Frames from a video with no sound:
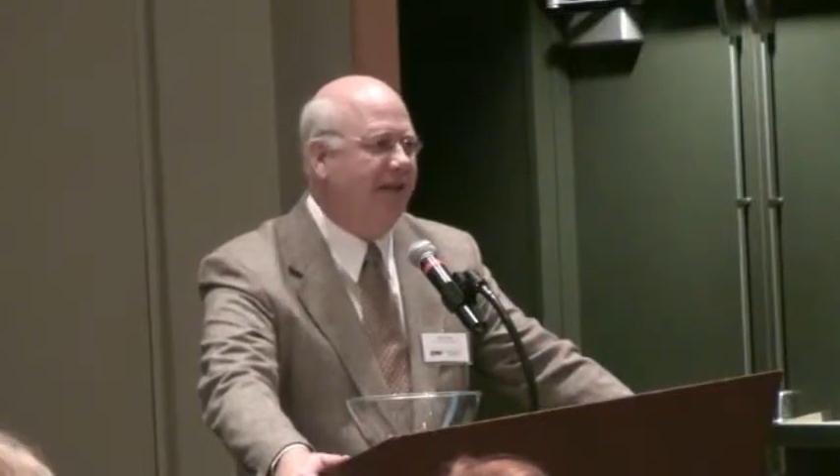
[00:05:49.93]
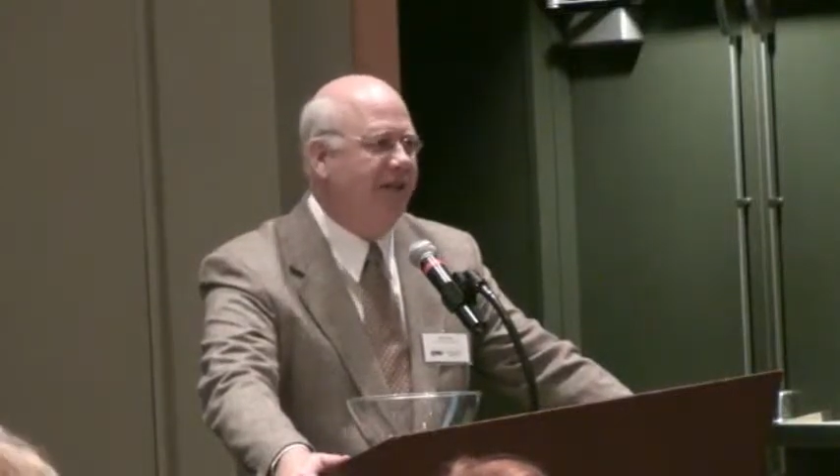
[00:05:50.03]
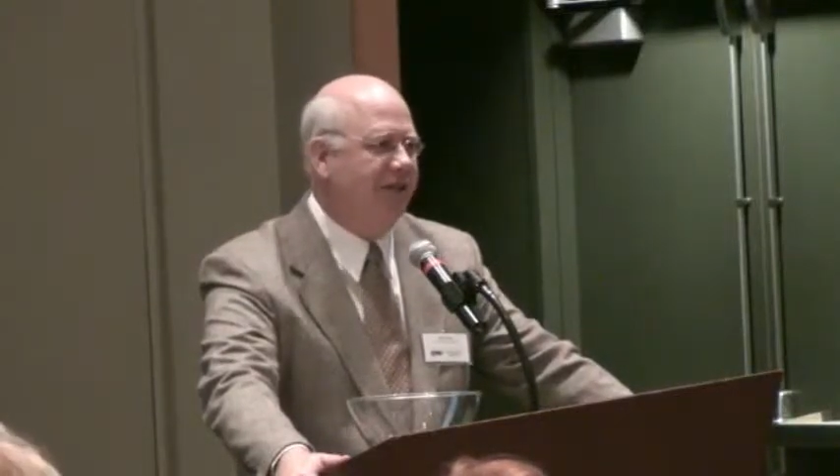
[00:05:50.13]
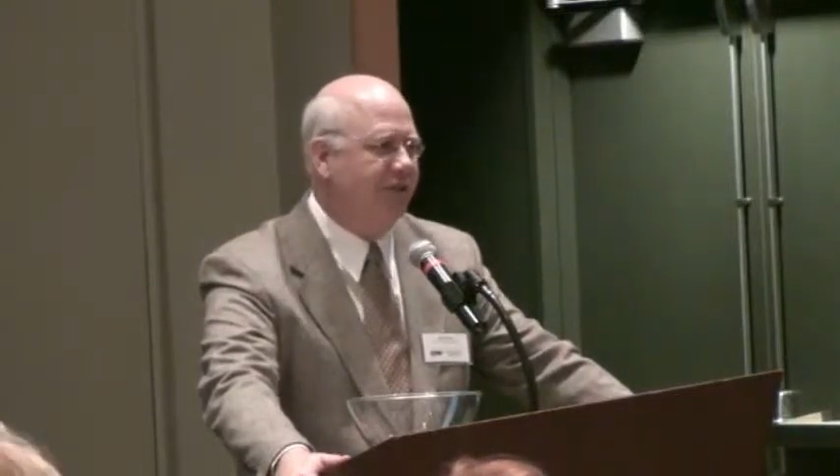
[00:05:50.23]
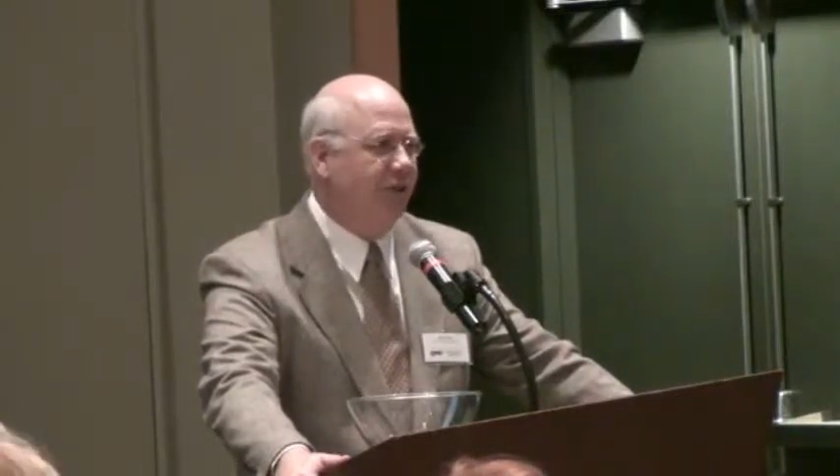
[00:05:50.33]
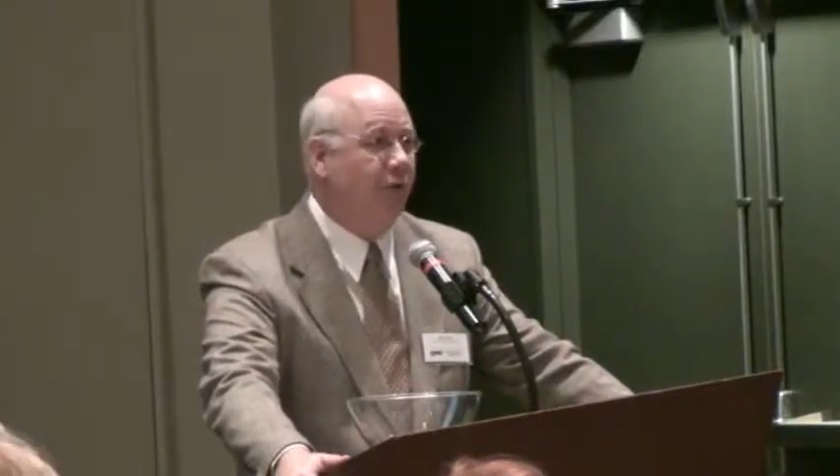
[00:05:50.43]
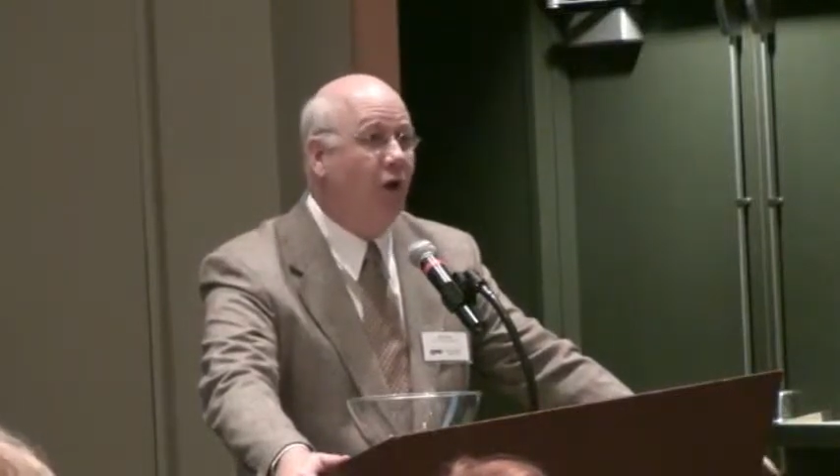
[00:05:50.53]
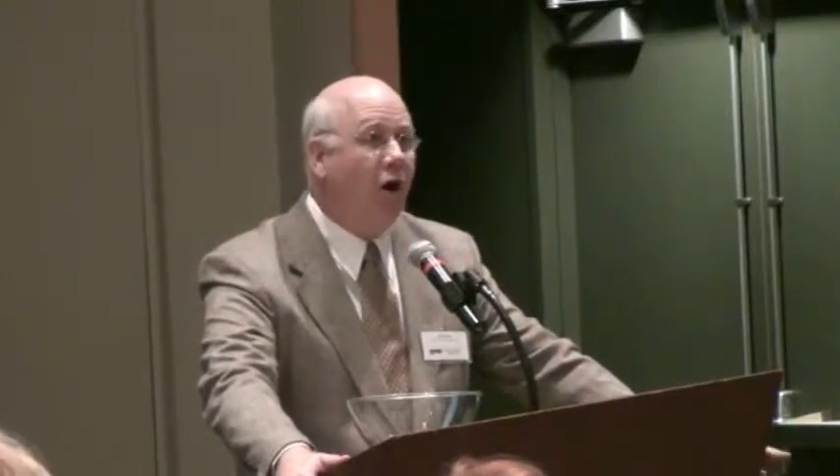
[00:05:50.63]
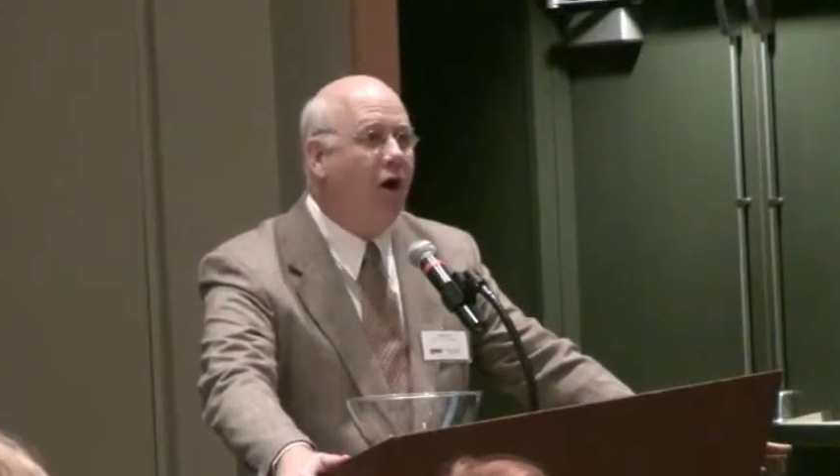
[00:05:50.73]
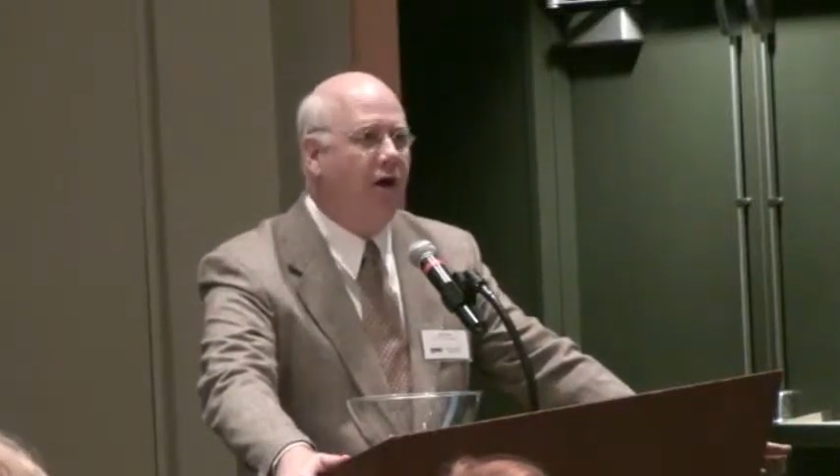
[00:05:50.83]

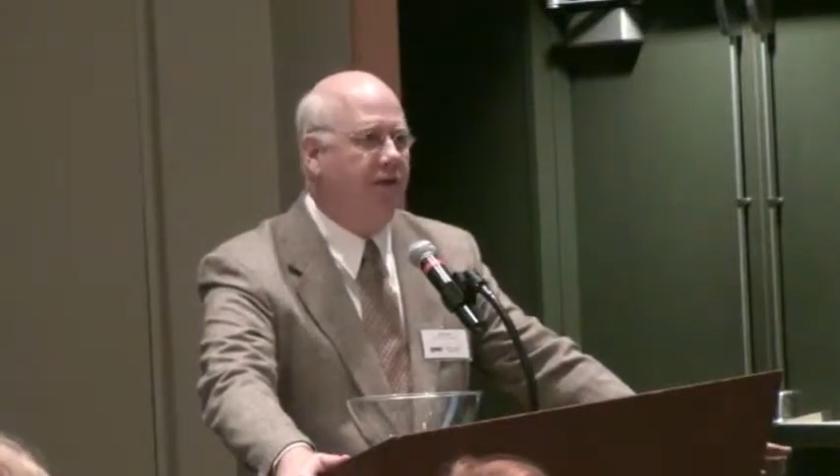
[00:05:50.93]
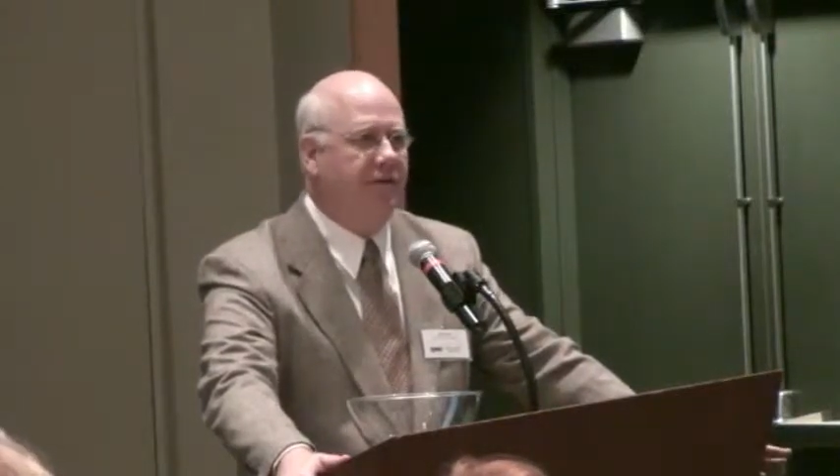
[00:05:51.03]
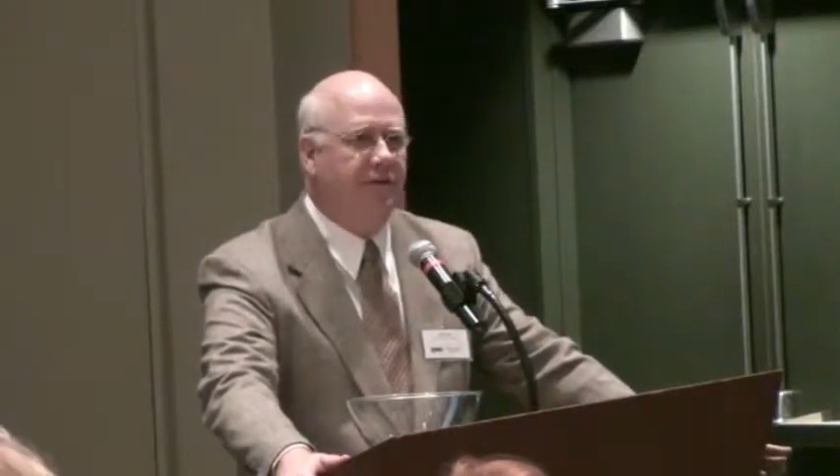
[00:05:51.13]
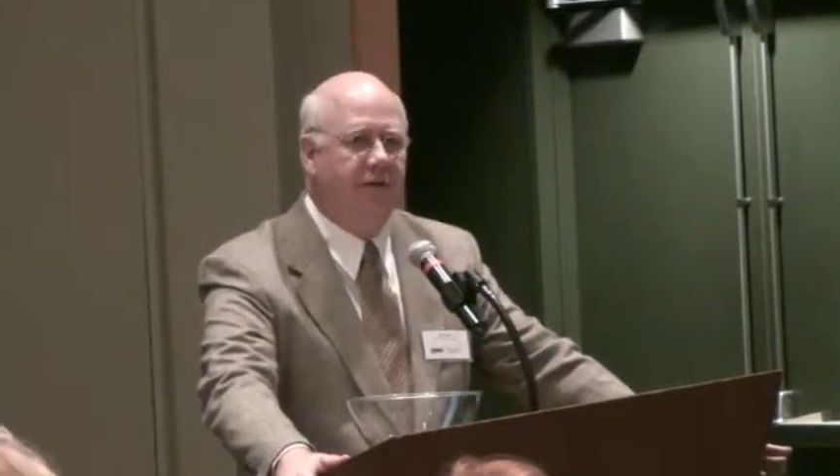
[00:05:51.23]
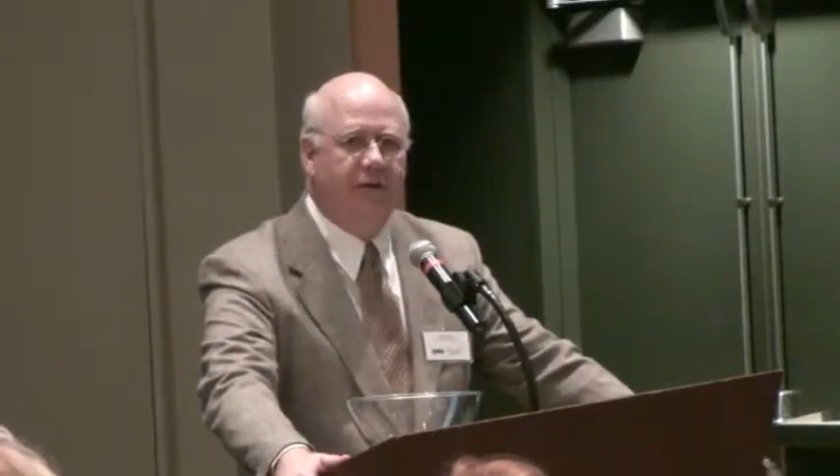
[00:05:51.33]
additional cost.